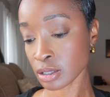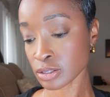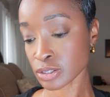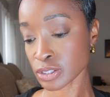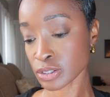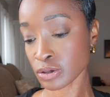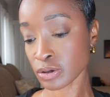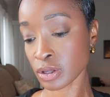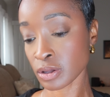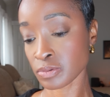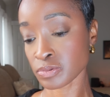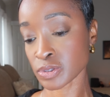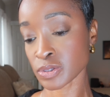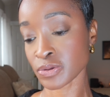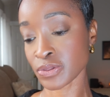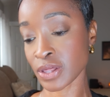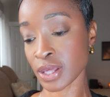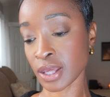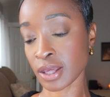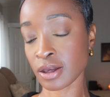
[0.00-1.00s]
also comes
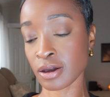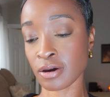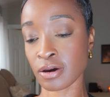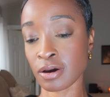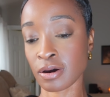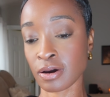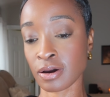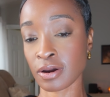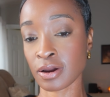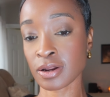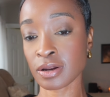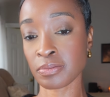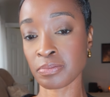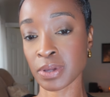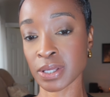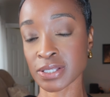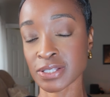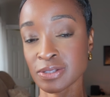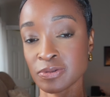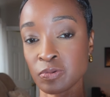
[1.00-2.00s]
with a card,
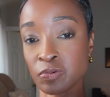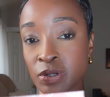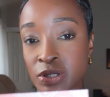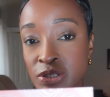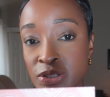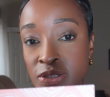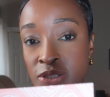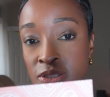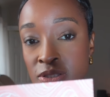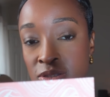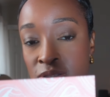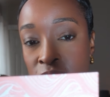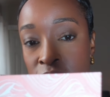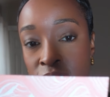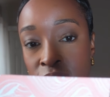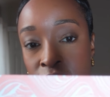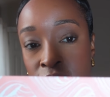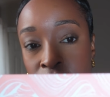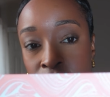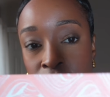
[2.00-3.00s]
best wishes
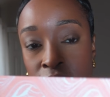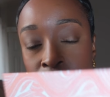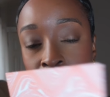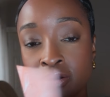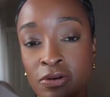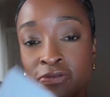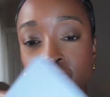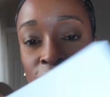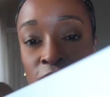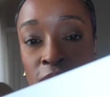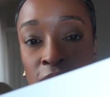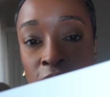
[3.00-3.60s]
for